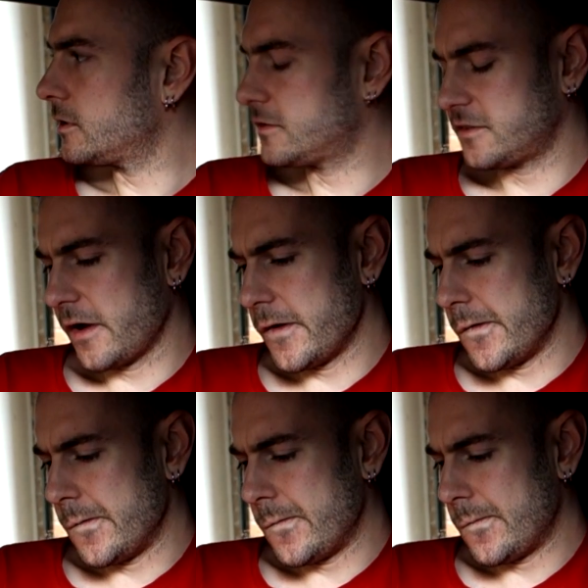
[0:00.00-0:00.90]

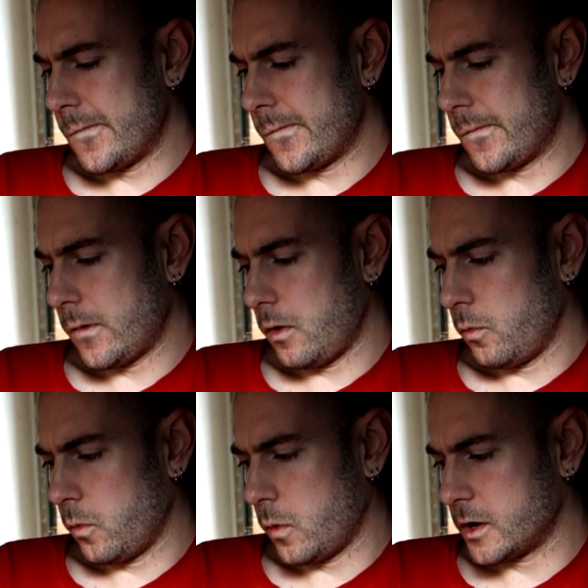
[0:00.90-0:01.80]
So
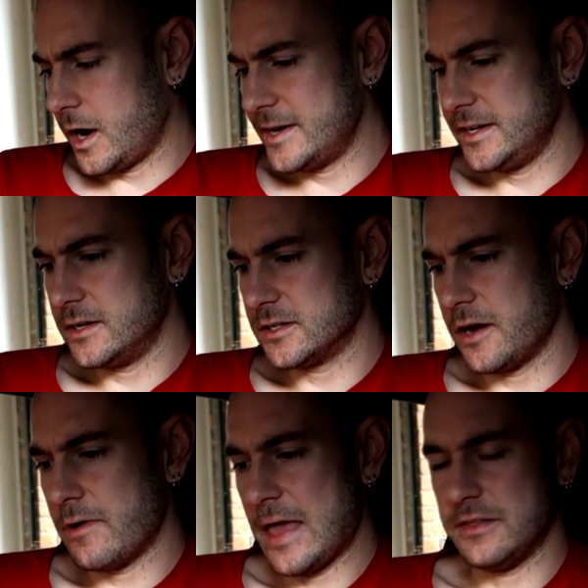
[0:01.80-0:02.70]
what I did is I
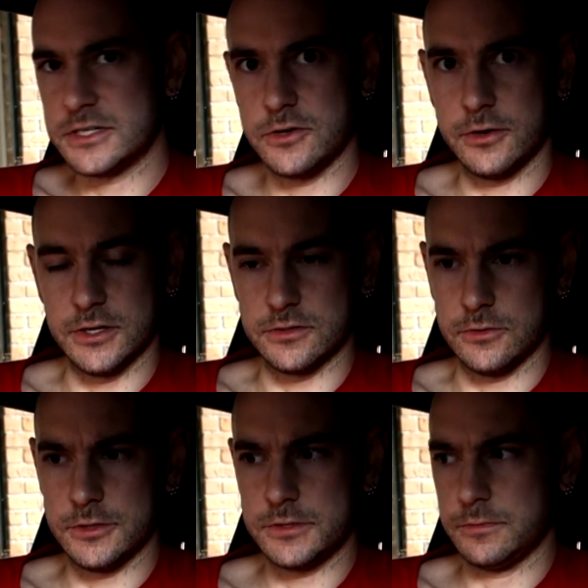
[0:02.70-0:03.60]
ran the stock
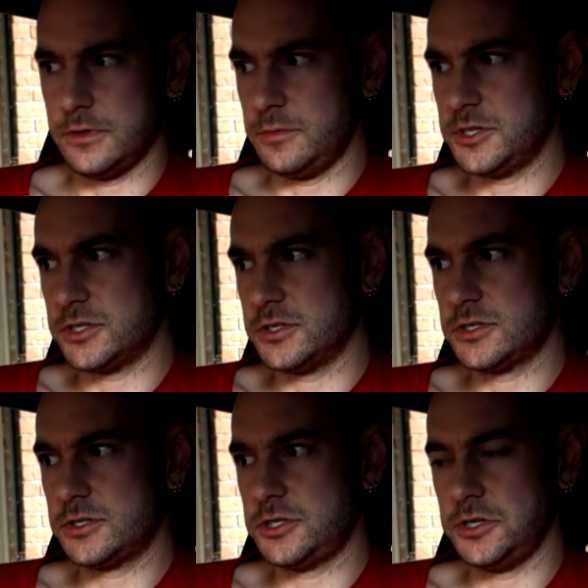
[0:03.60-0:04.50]
exhaust with
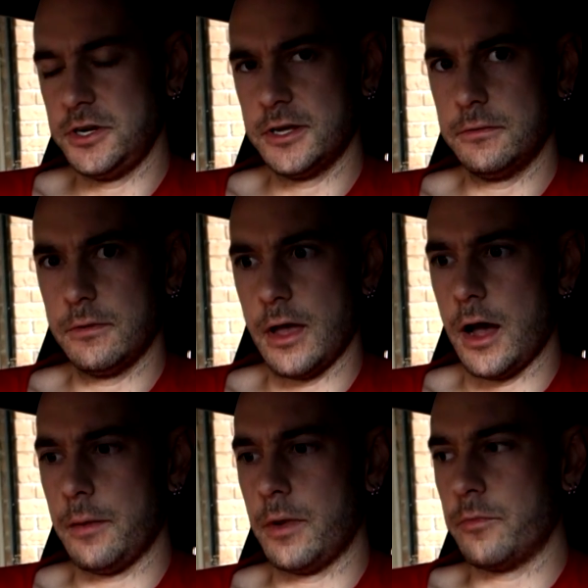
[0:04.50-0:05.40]
emissions tuning.
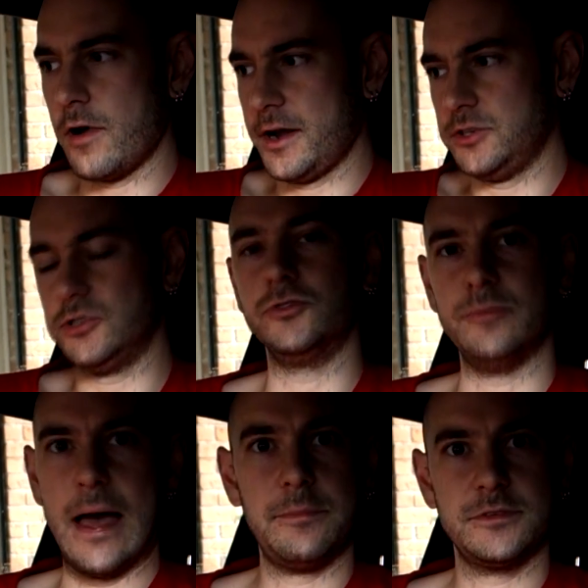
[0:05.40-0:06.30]
I'm running dual
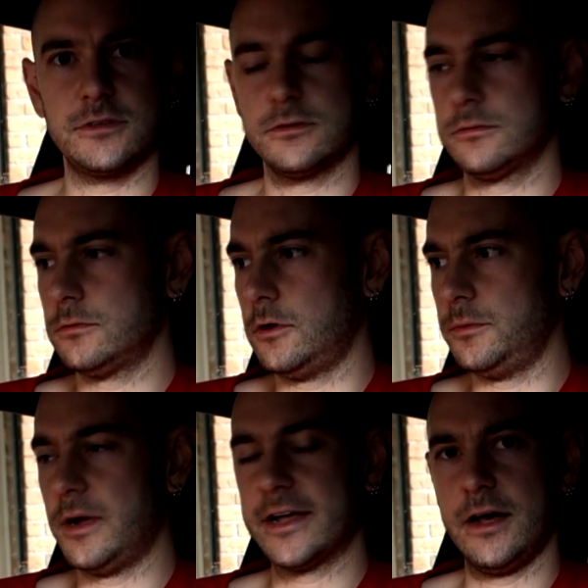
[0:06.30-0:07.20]
maps on
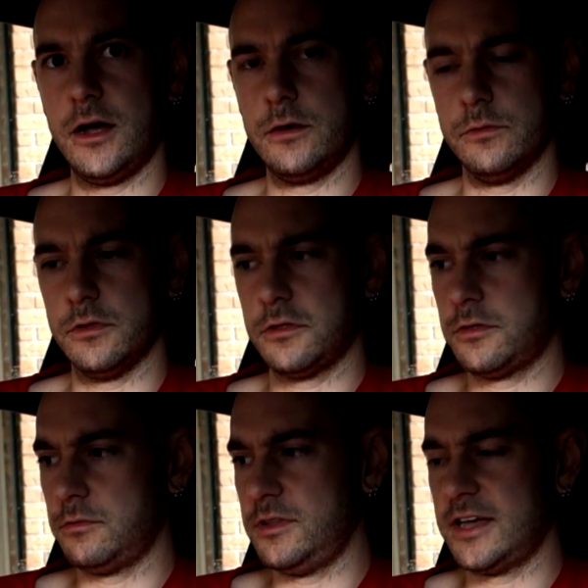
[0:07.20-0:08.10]
my car
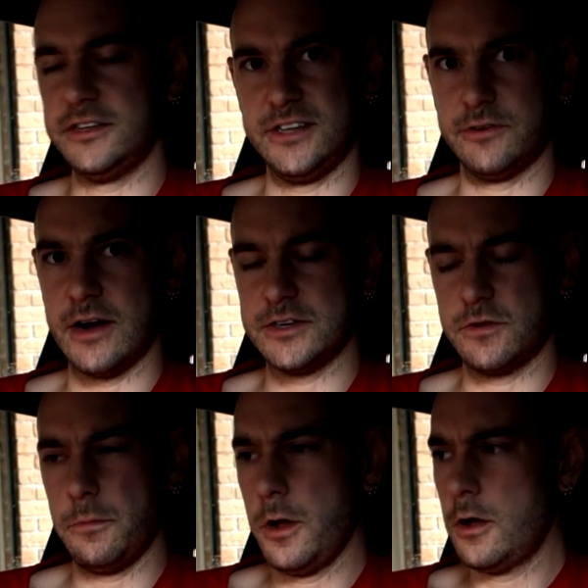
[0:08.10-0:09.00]
with Ecutec
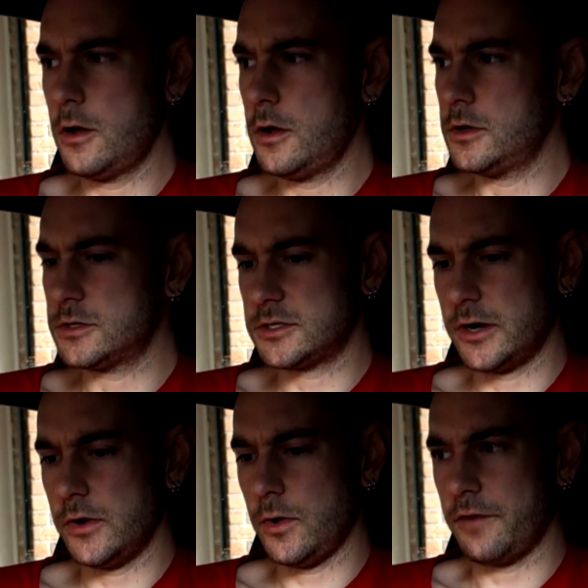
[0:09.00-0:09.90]
RaceROM.
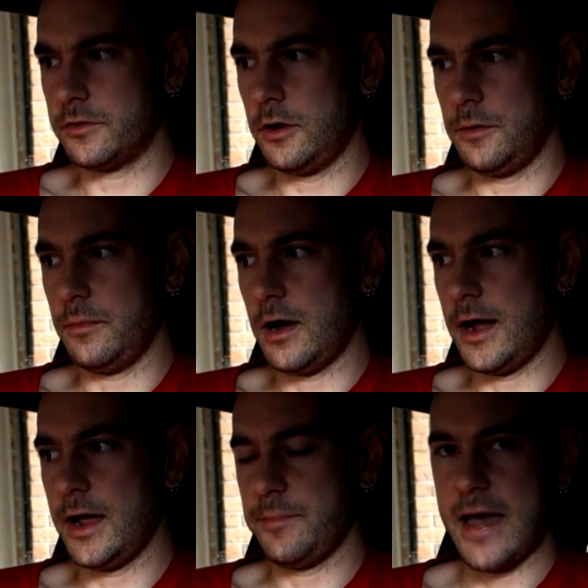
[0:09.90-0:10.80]
So I've got
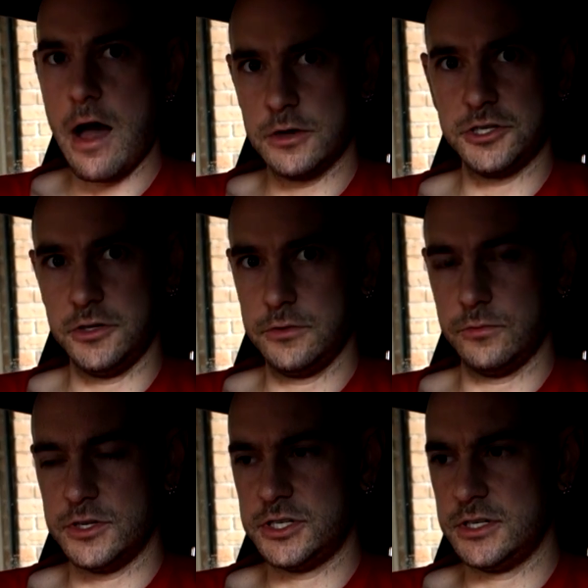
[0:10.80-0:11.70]
my power tune,
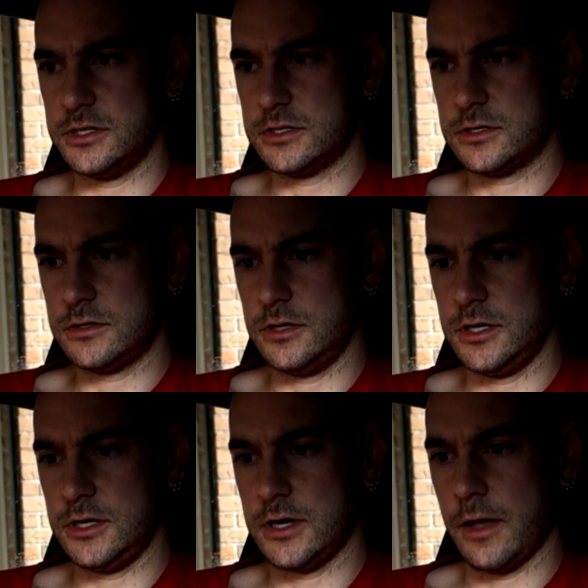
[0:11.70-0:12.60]
which is
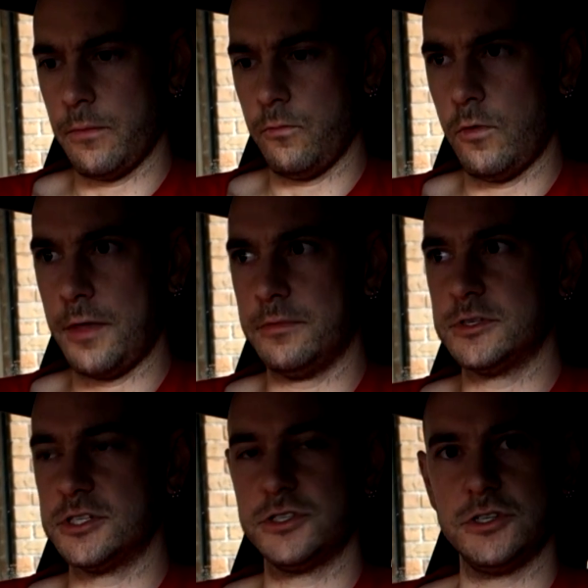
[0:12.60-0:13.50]
the one
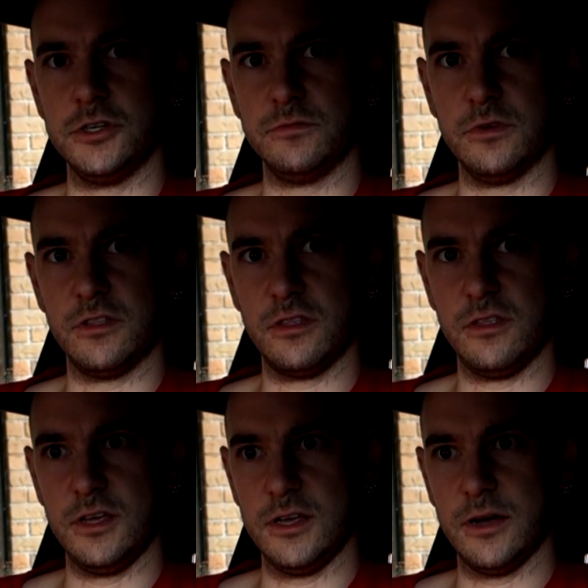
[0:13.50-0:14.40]
which is tuned with
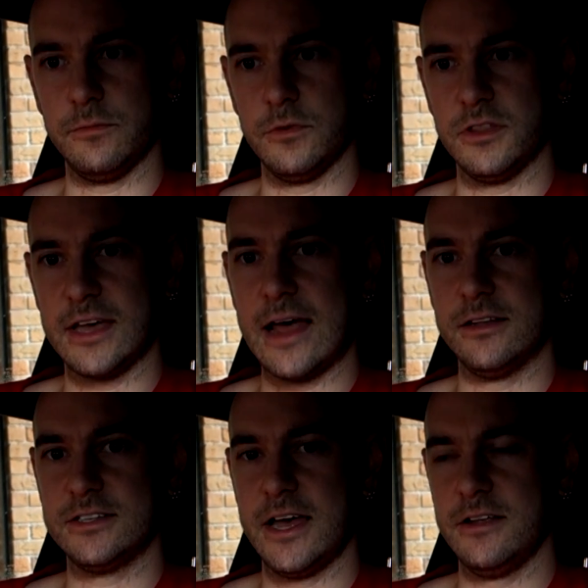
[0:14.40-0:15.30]
the
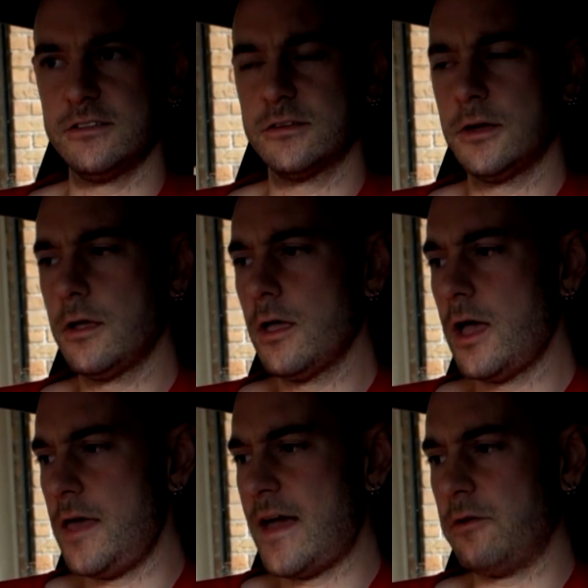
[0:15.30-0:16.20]
catalyst headers,
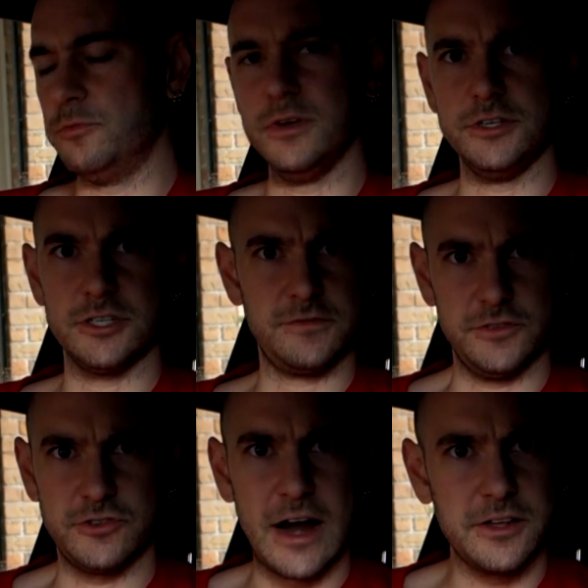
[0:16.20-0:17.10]
and that would be just
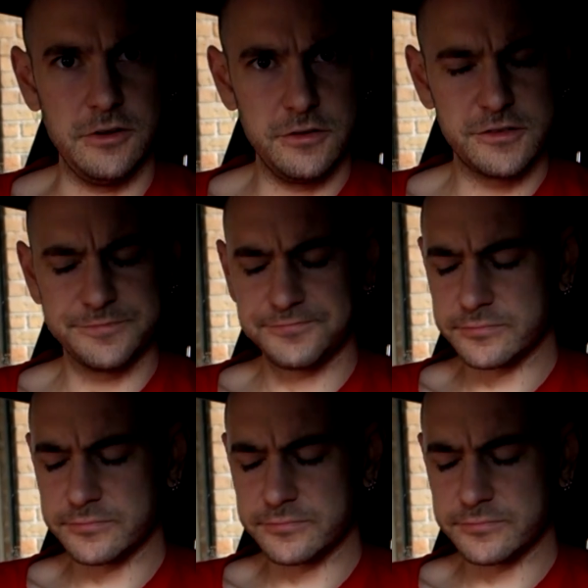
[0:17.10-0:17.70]
for track use.